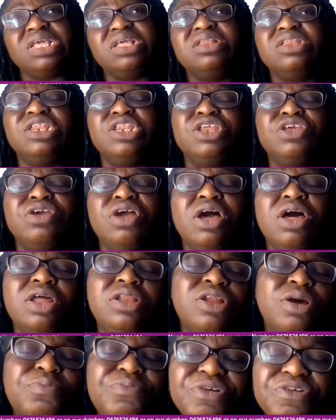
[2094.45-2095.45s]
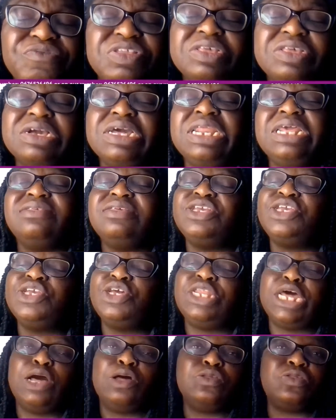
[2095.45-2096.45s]
non-profit
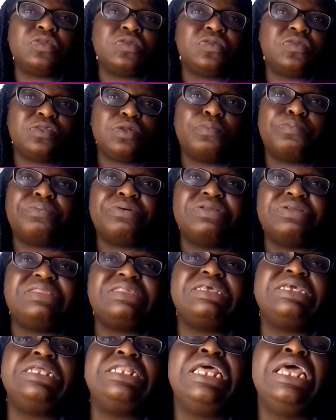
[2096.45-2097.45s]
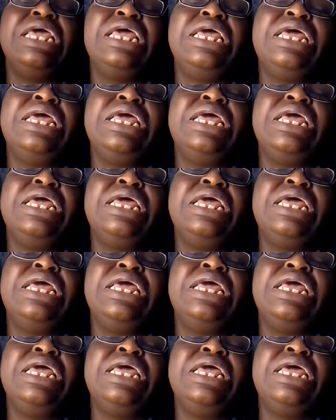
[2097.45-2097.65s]
organization are also supporting.